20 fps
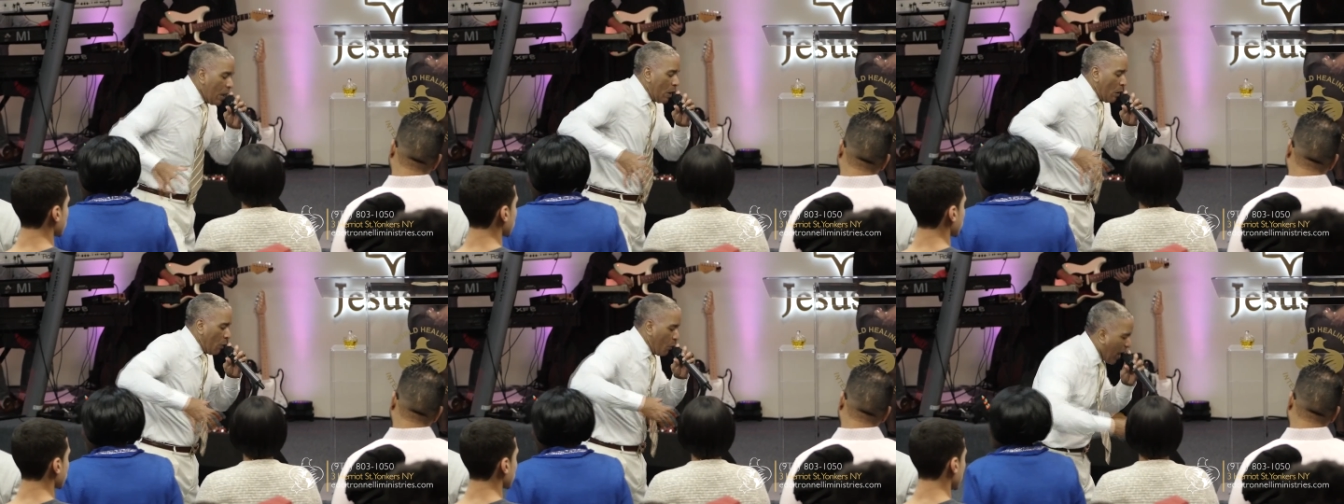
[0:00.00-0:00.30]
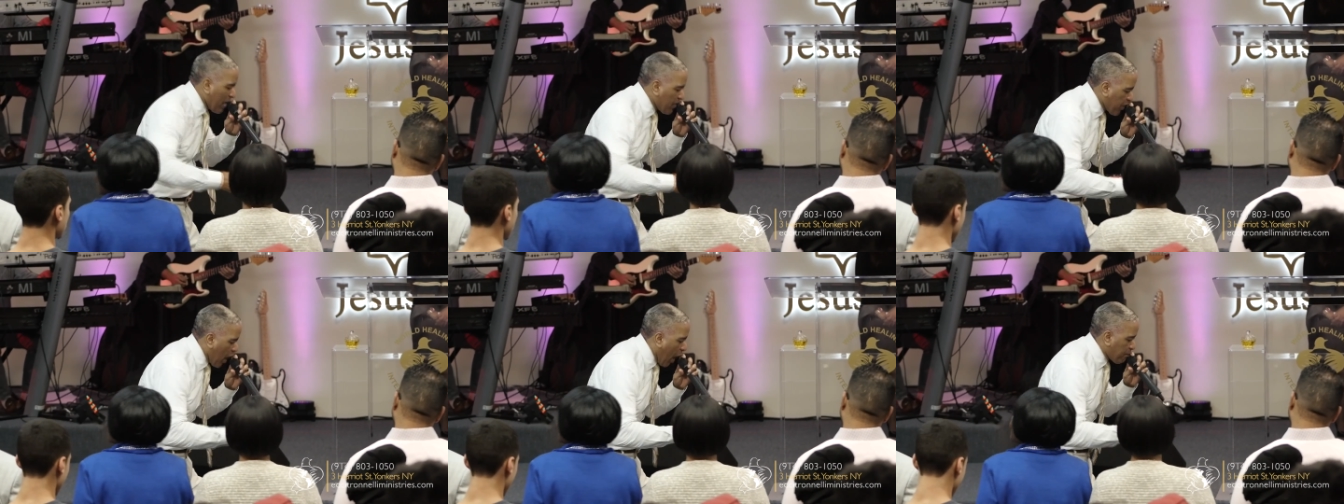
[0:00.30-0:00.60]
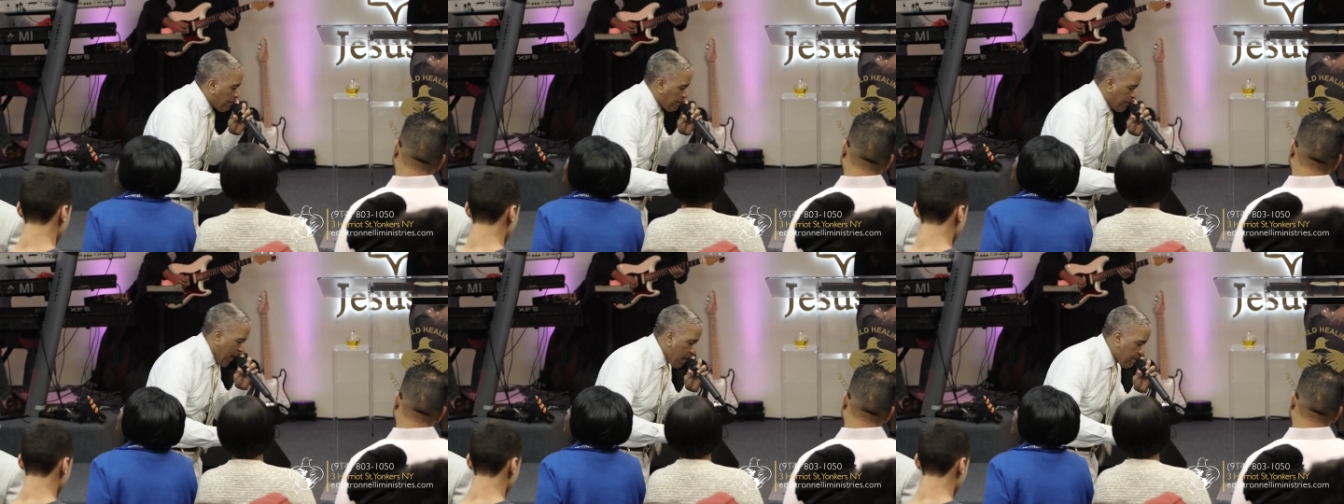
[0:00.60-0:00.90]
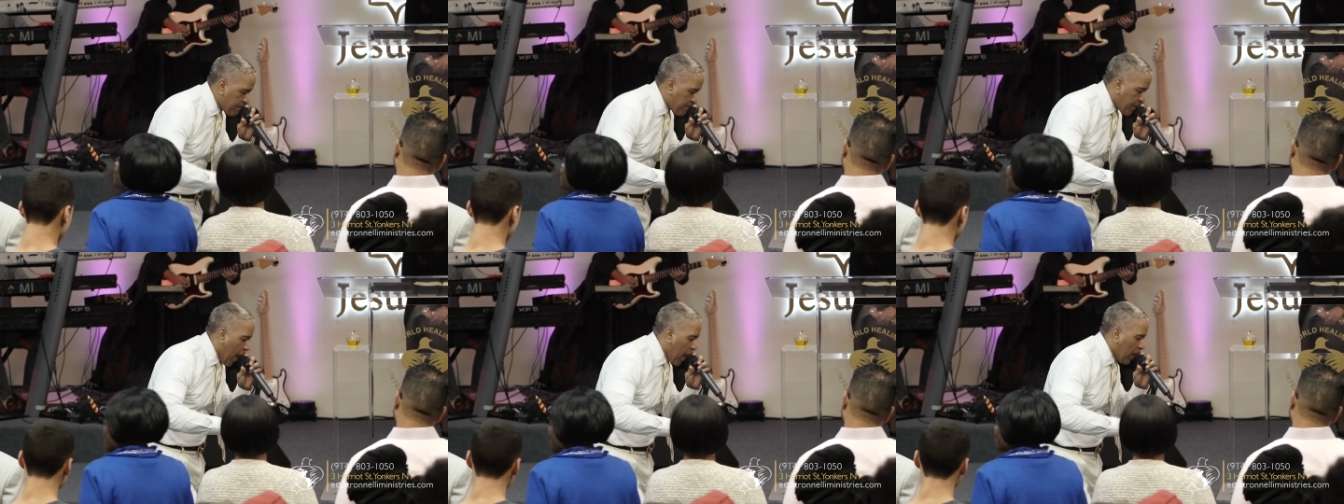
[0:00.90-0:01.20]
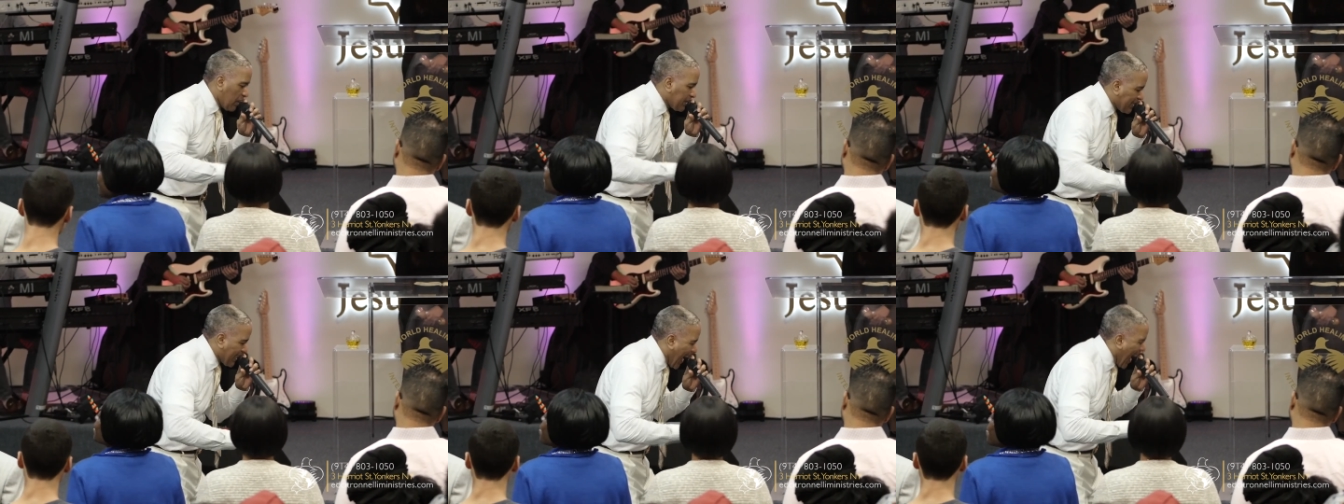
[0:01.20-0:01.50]
When the people
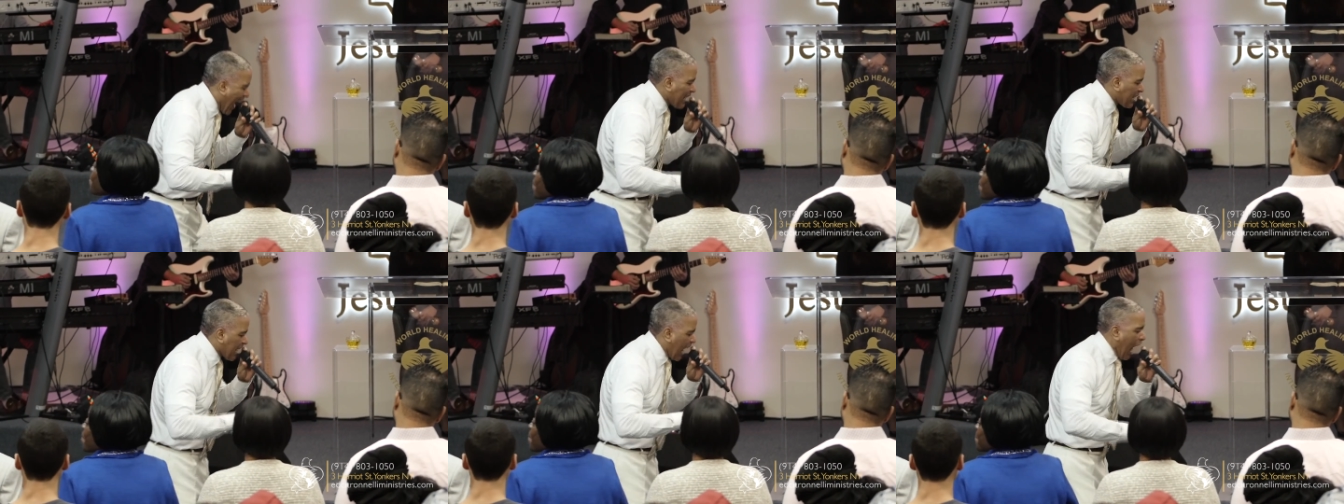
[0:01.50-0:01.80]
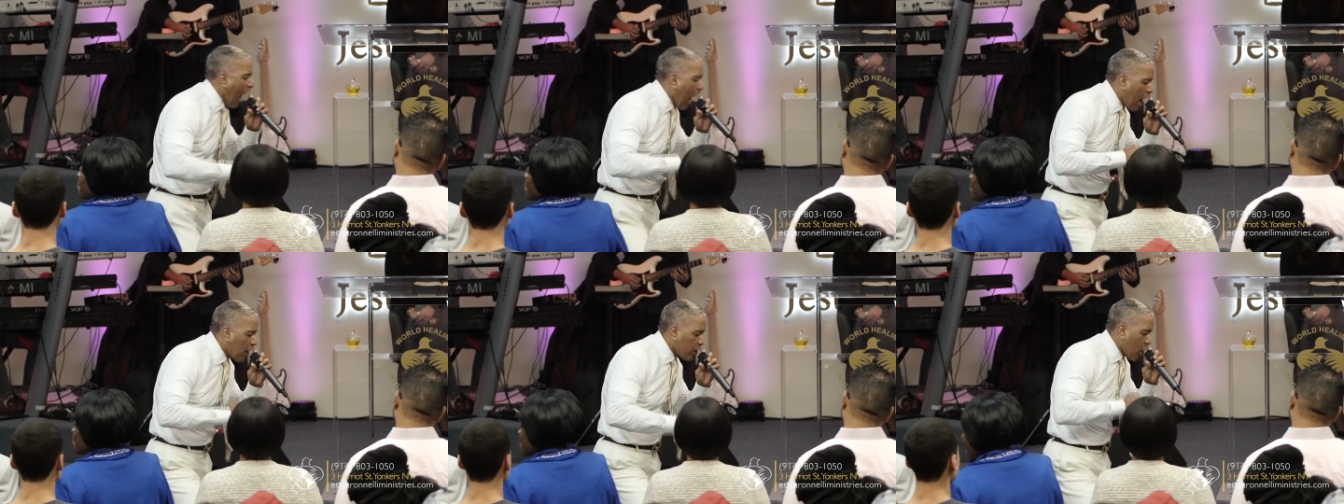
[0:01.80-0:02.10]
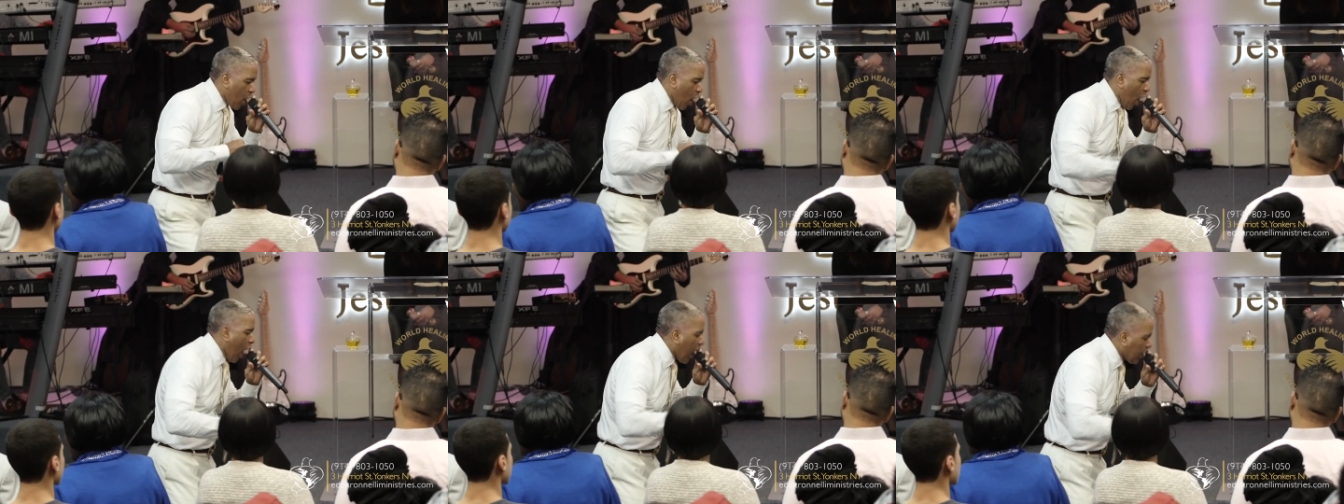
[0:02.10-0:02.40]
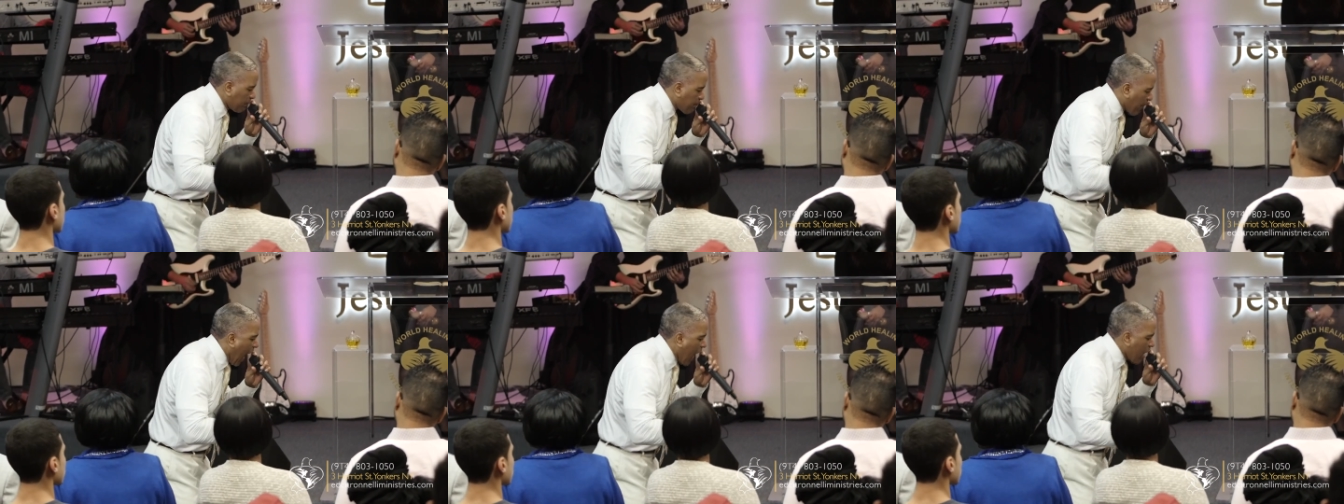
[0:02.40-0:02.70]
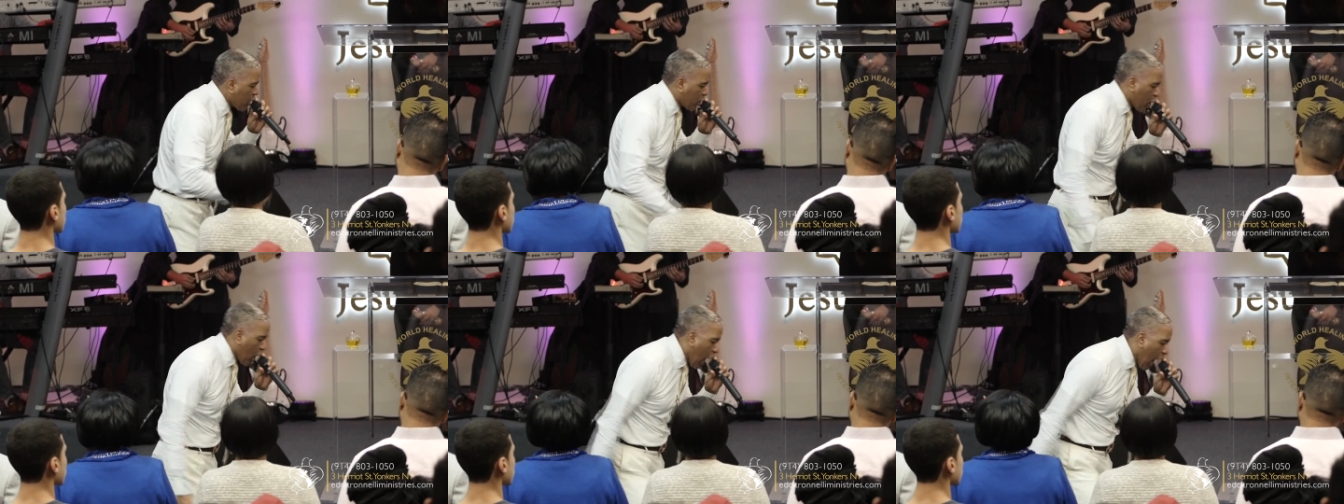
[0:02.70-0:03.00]
that are called by
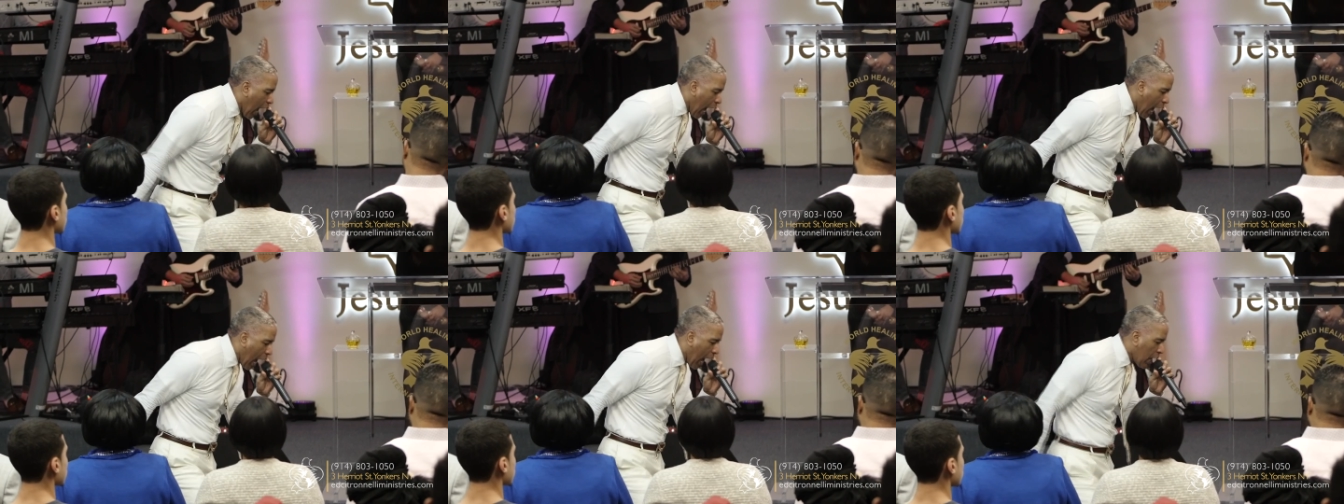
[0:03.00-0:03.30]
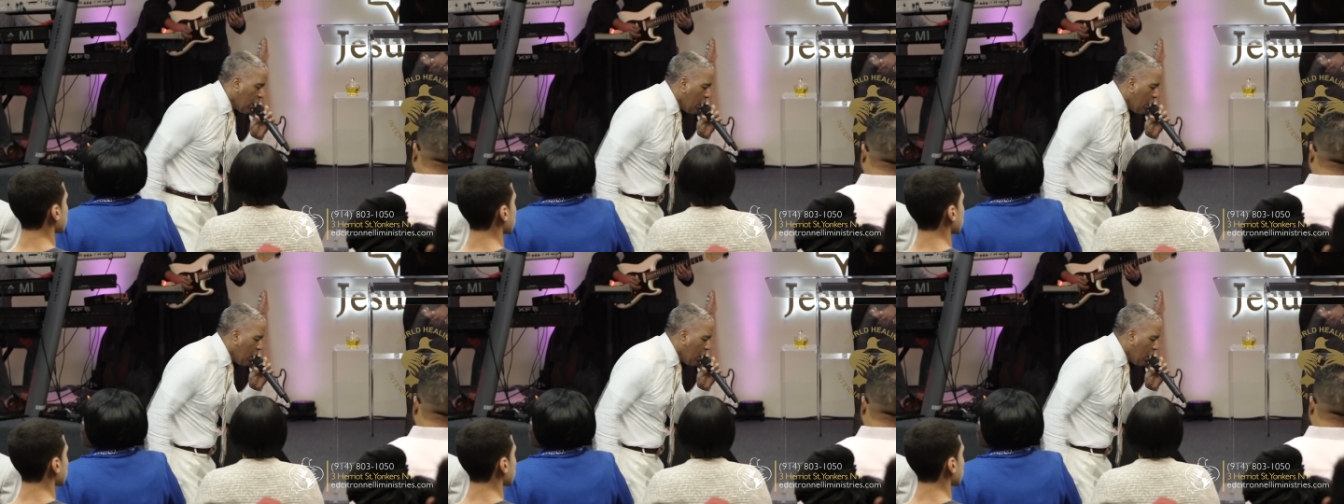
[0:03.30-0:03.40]
God,